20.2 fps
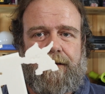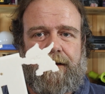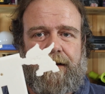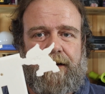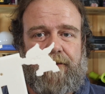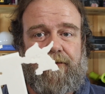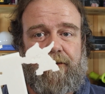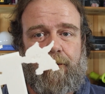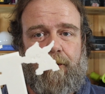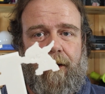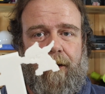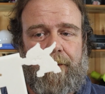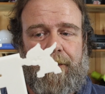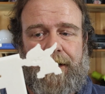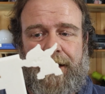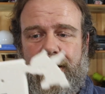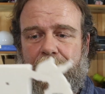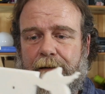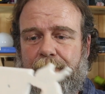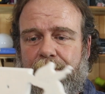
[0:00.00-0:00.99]
I have a wall
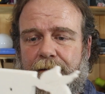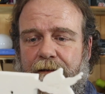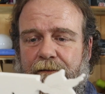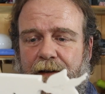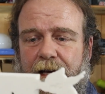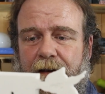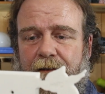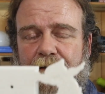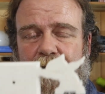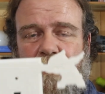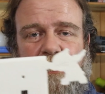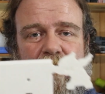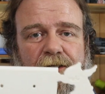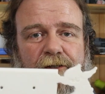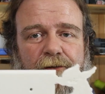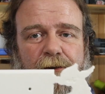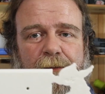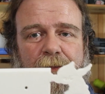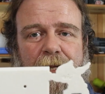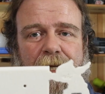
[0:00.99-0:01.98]
plate if I ever need
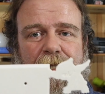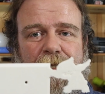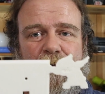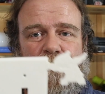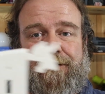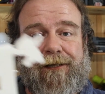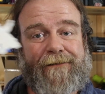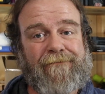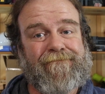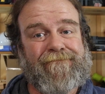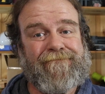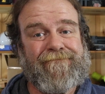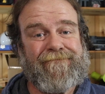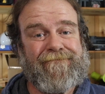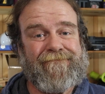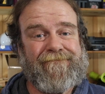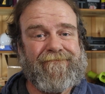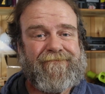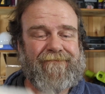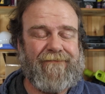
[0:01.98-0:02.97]
to replace one.
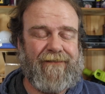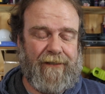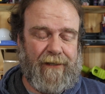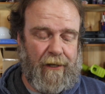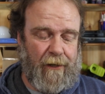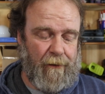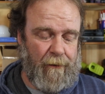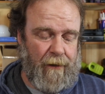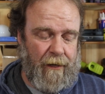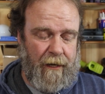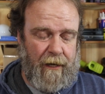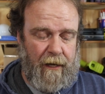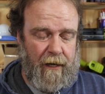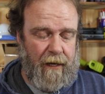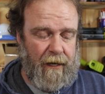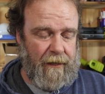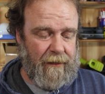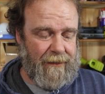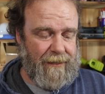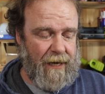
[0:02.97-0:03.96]
So
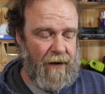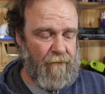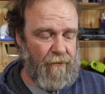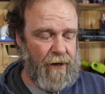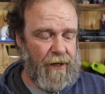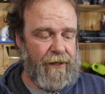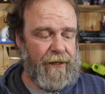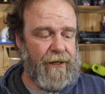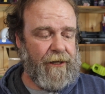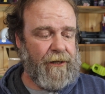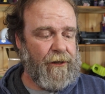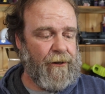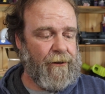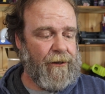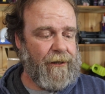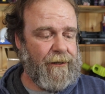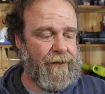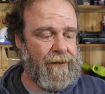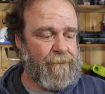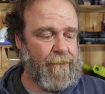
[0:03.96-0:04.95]
it's not really a
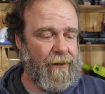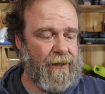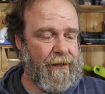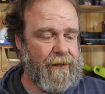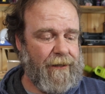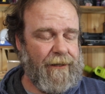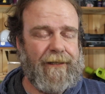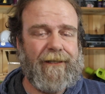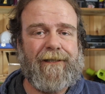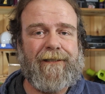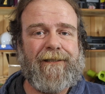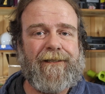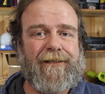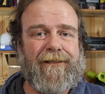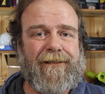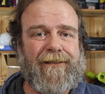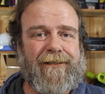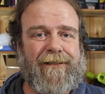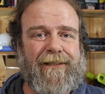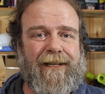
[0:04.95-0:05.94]
loss, but
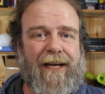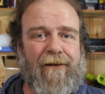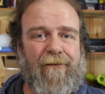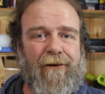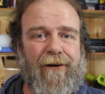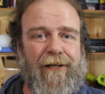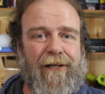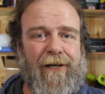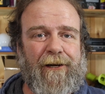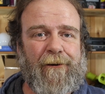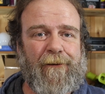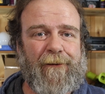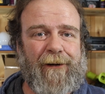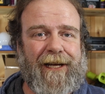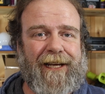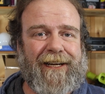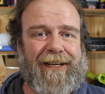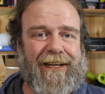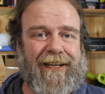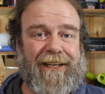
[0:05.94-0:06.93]
not really a
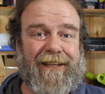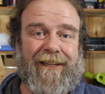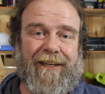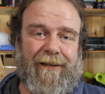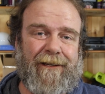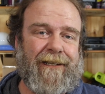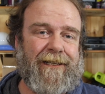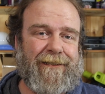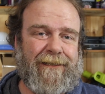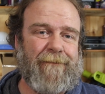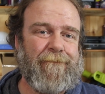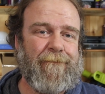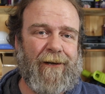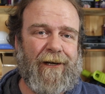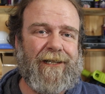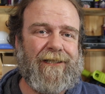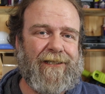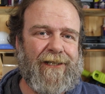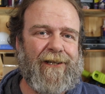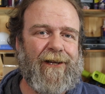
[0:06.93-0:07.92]
win either. It's a,
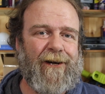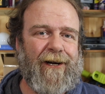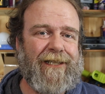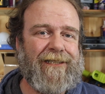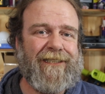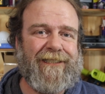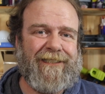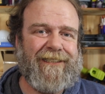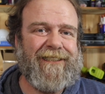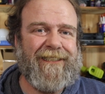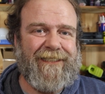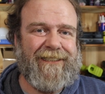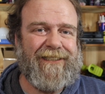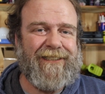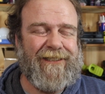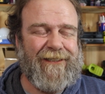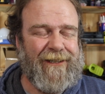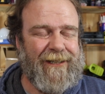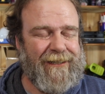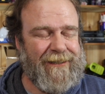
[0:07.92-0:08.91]
it's a loss. It's
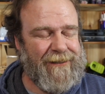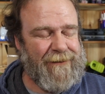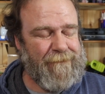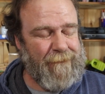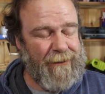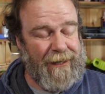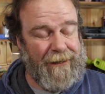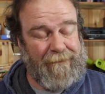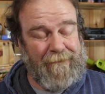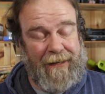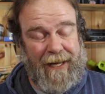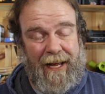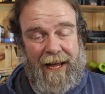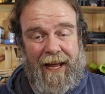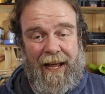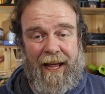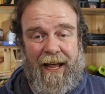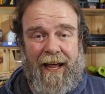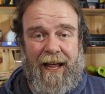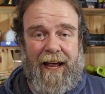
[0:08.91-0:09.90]
a loss. But
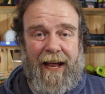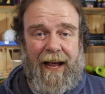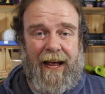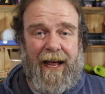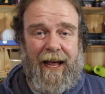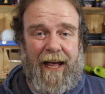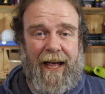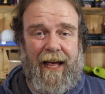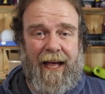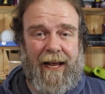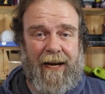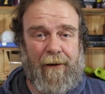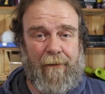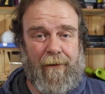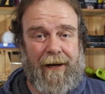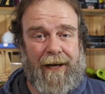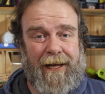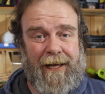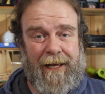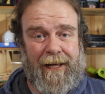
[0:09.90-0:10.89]

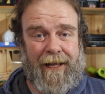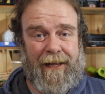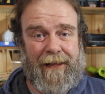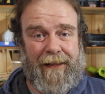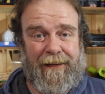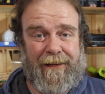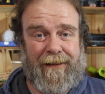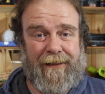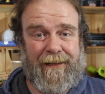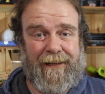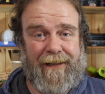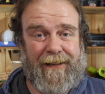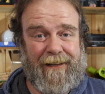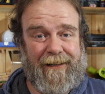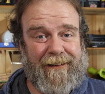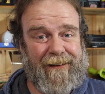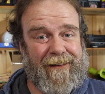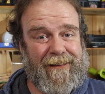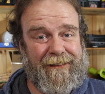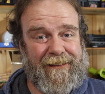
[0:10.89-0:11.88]
anyway,
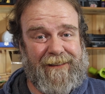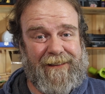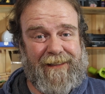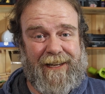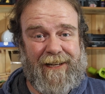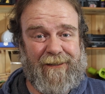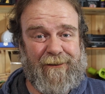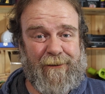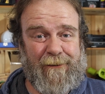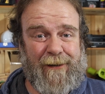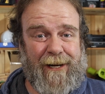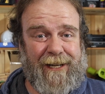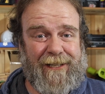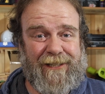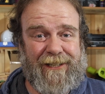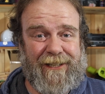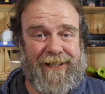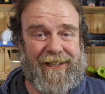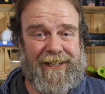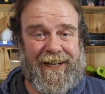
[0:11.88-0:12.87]
thanks for
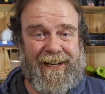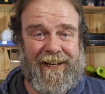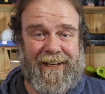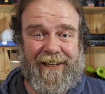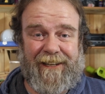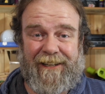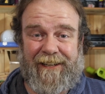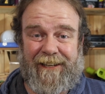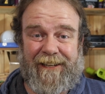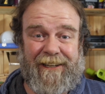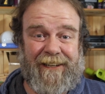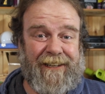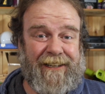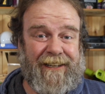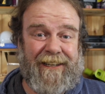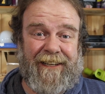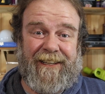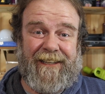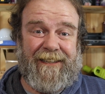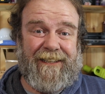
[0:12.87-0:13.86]
watching. Uh,
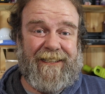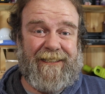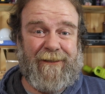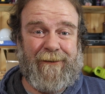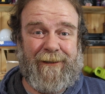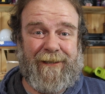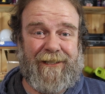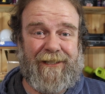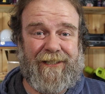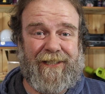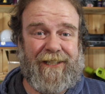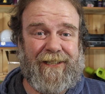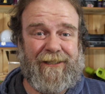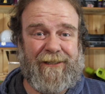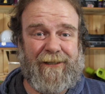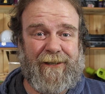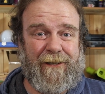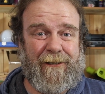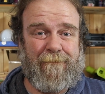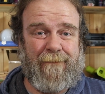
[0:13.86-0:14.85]
that's what the
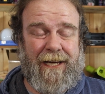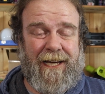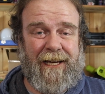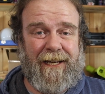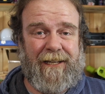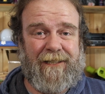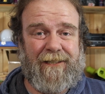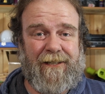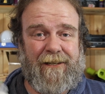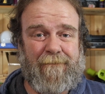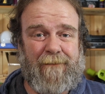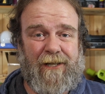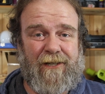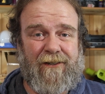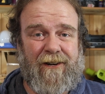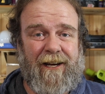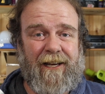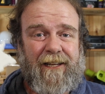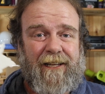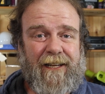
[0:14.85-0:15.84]
channel's going to be. It's going to be
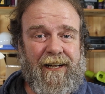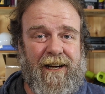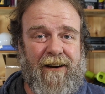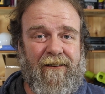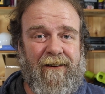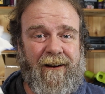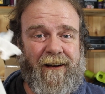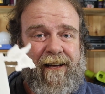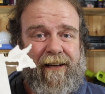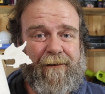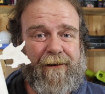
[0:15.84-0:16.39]
trial and error.